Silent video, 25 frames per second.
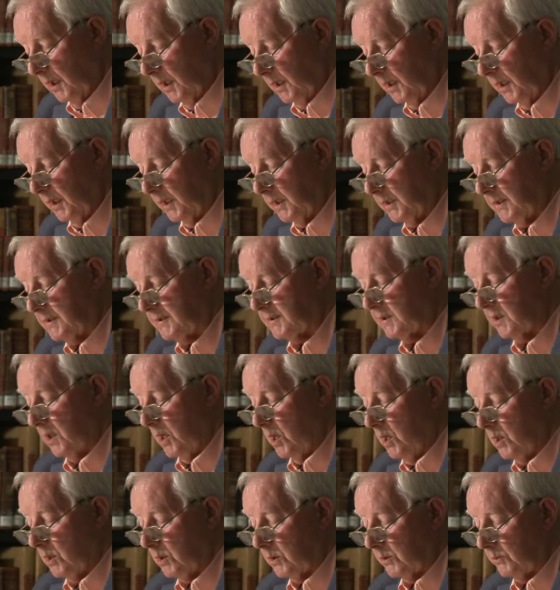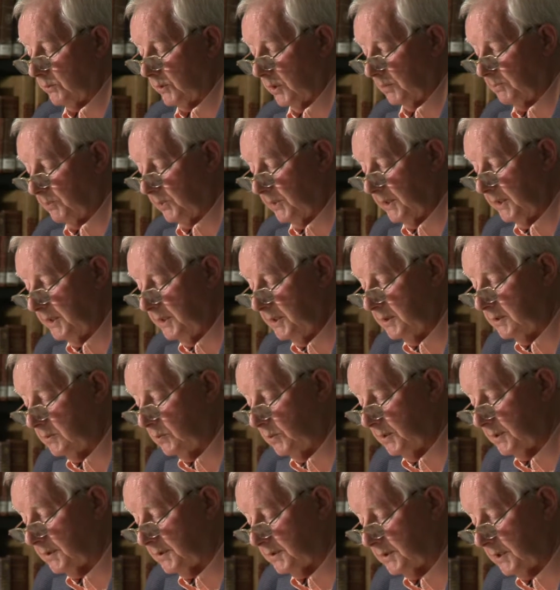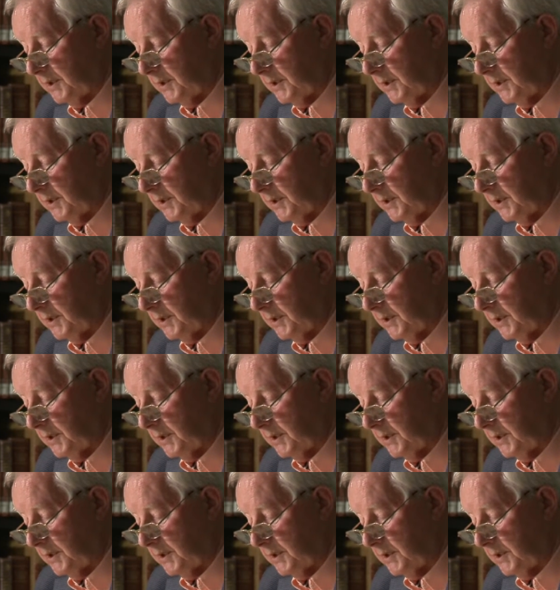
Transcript: like song replete with